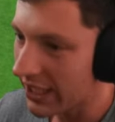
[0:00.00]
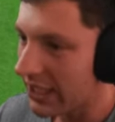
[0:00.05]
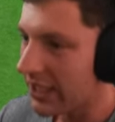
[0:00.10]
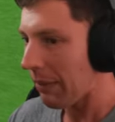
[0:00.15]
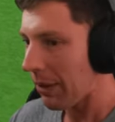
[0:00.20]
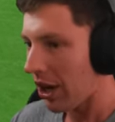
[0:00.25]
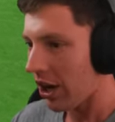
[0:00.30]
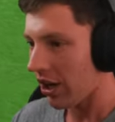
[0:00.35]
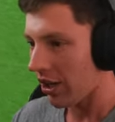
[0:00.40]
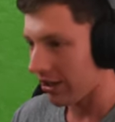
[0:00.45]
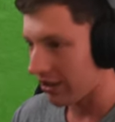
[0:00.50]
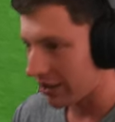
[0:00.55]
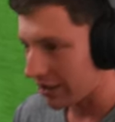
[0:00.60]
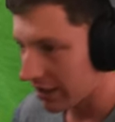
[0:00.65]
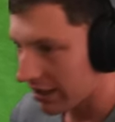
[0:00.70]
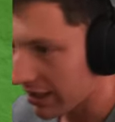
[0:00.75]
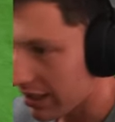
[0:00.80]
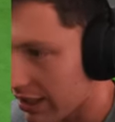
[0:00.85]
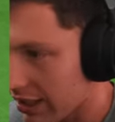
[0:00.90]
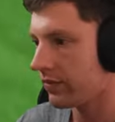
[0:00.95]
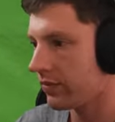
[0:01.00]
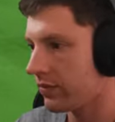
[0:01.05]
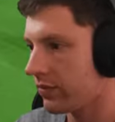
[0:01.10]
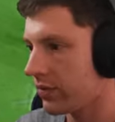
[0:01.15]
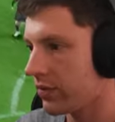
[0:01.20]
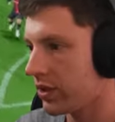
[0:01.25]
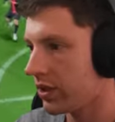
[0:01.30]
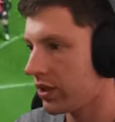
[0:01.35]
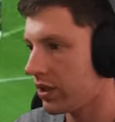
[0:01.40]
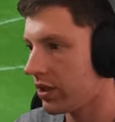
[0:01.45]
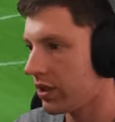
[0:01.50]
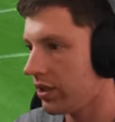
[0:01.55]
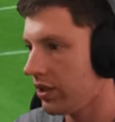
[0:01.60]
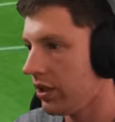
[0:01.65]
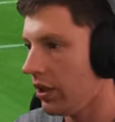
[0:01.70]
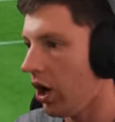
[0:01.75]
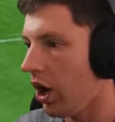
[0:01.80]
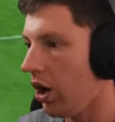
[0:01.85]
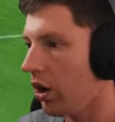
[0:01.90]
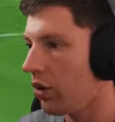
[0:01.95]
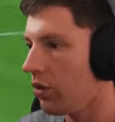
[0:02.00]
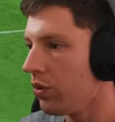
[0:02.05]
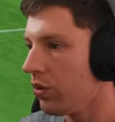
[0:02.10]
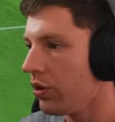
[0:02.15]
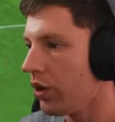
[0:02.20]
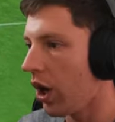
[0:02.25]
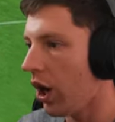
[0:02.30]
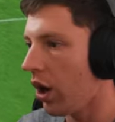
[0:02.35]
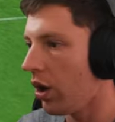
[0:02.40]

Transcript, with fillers: Come on. No.